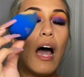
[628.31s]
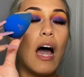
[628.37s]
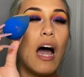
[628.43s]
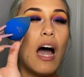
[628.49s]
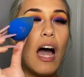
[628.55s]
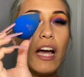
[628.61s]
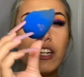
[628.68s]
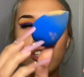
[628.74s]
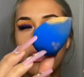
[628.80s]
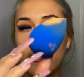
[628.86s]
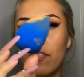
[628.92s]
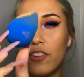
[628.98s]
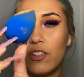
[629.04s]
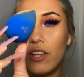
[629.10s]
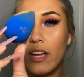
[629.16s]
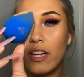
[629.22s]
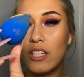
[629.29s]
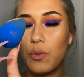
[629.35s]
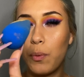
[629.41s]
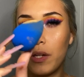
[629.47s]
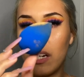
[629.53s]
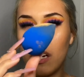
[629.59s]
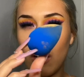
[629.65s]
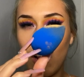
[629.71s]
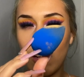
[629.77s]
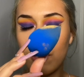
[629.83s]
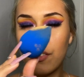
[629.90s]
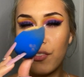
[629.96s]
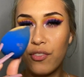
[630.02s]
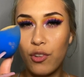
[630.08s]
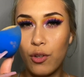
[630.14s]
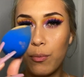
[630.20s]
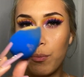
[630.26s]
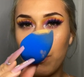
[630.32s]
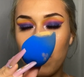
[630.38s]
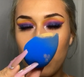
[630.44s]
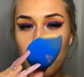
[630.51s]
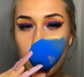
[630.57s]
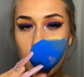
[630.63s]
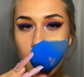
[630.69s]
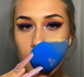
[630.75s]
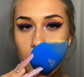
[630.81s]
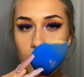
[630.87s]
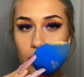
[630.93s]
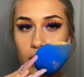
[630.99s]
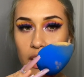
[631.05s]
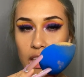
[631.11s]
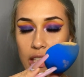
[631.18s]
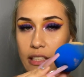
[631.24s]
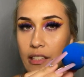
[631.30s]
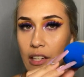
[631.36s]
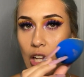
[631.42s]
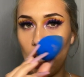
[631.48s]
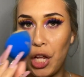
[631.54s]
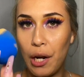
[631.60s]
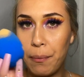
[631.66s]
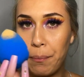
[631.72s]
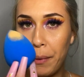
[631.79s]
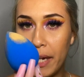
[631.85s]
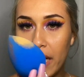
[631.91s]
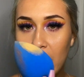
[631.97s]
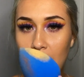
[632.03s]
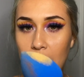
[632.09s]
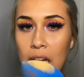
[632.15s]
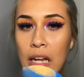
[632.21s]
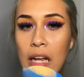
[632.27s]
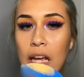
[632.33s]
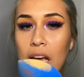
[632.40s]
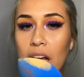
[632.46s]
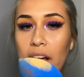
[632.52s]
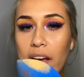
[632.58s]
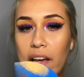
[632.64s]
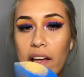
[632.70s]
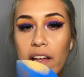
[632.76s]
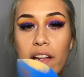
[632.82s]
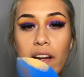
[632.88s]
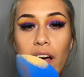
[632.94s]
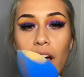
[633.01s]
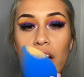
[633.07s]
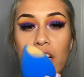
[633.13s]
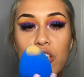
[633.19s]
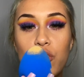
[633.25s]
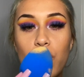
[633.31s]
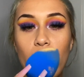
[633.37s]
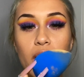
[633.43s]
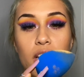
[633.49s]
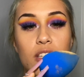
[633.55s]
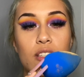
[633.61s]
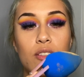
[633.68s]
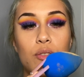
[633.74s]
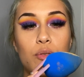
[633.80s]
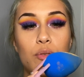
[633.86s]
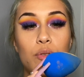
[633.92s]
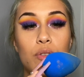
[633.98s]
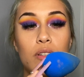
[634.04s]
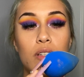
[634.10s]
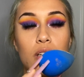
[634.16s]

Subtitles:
I just feel like $20 for a beauty blender is a lot of money, and I try to,